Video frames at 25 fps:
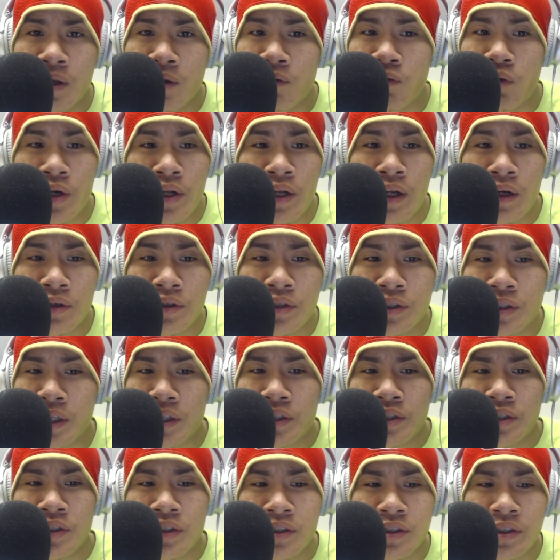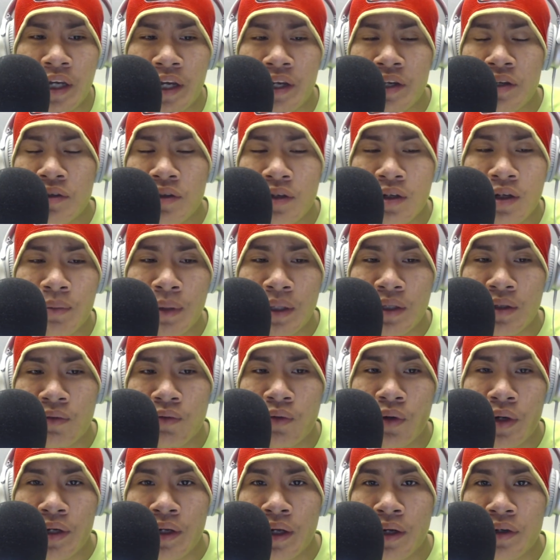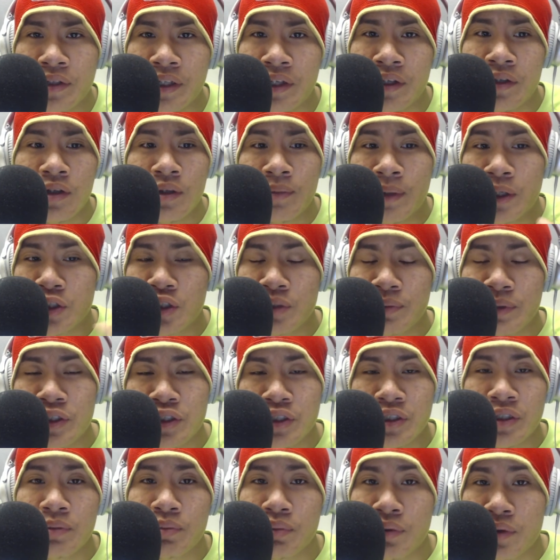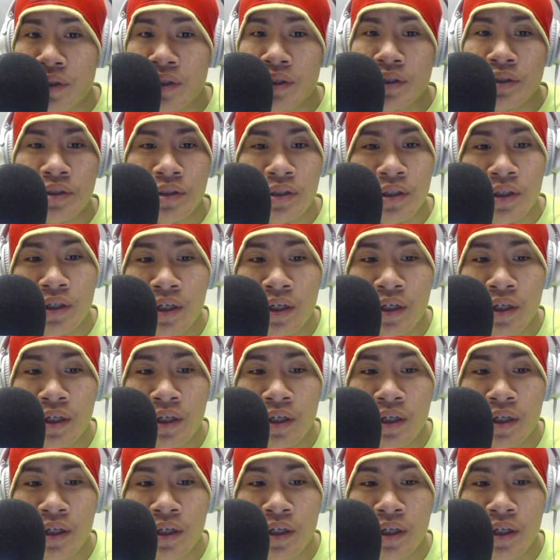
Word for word: forty-niners, Texans, anything about the forty-niners, anything about Jimmy G. Please